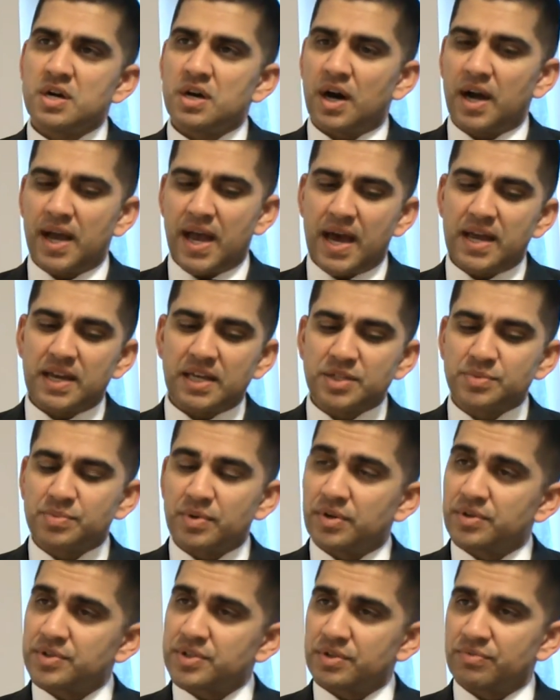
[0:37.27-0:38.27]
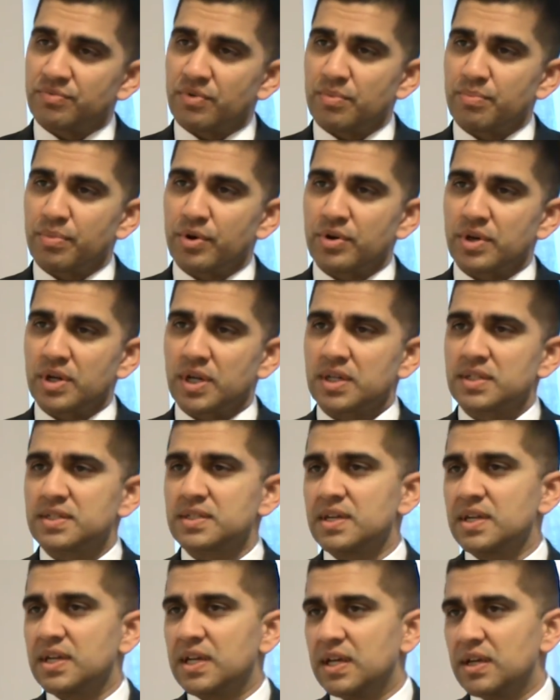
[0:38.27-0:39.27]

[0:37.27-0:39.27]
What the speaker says: I had experience in robotics and